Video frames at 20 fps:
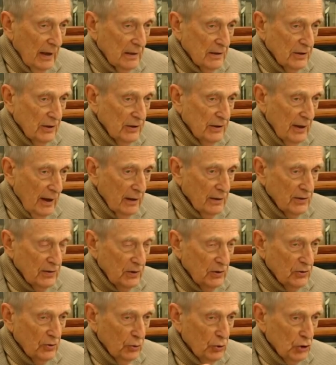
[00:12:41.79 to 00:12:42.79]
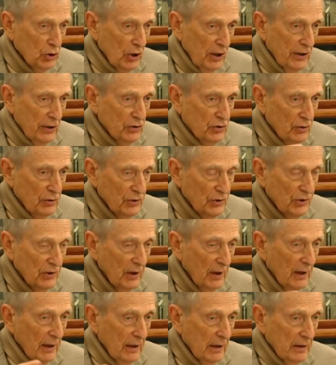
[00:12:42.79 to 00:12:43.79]
Say, yes, these are
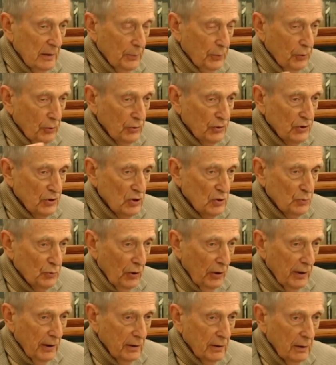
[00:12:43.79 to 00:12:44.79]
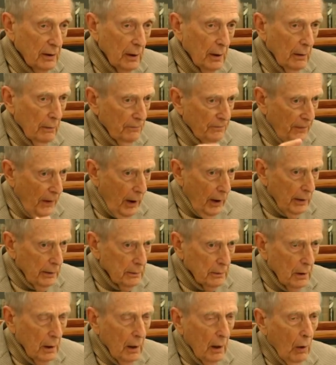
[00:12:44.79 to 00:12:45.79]
changes in the person's brain.
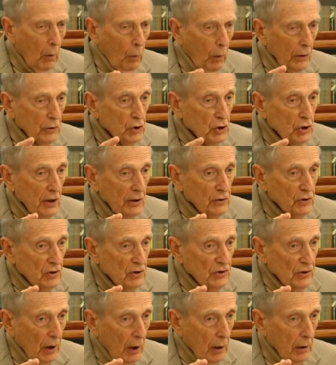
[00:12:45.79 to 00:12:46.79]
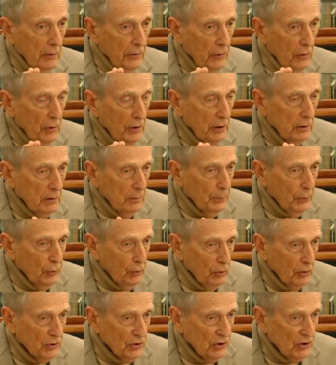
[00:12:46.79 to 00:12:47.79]
Fine. What changes are there in a
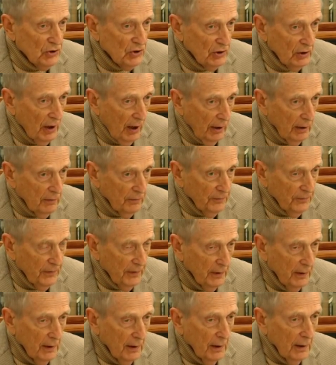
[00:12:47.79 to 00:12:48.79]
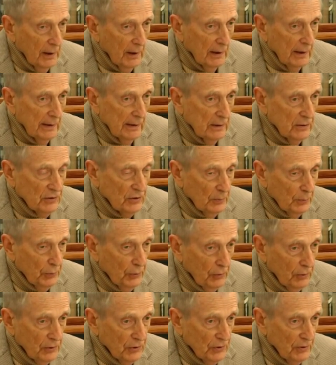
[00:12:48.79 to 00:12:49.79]
person's life? Is the
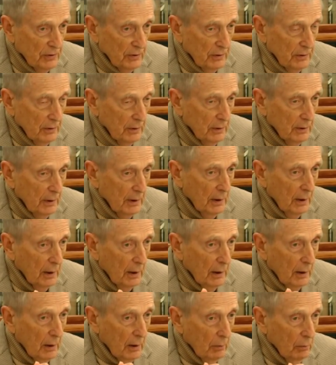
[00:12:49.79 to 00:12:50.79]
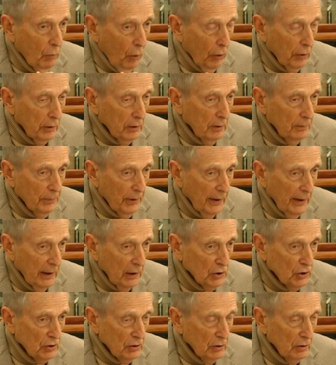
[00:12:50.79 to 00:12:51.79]
person more
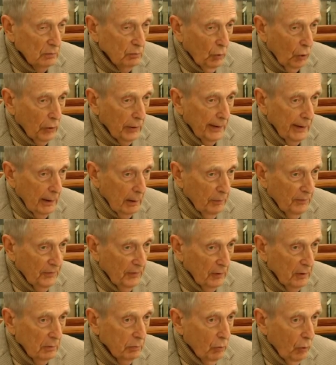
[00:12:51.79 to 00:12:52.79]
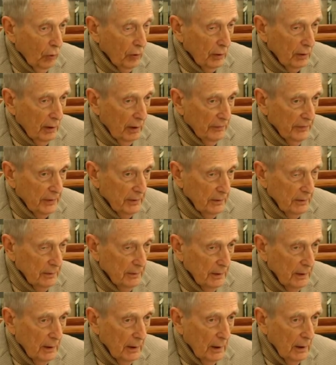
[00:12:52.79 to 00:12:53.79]
compassionate, more helpful, more
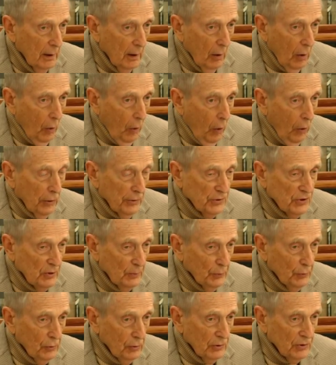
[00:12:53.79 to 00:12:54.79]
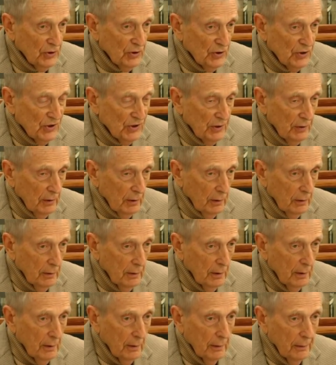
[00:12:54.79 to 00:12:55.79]
loving? Or is the person
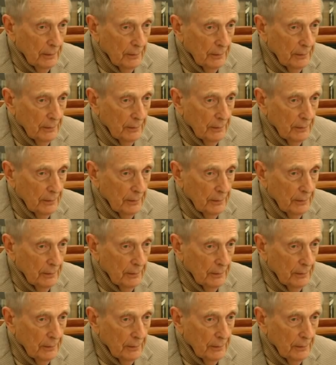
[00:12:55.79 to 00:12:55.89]
still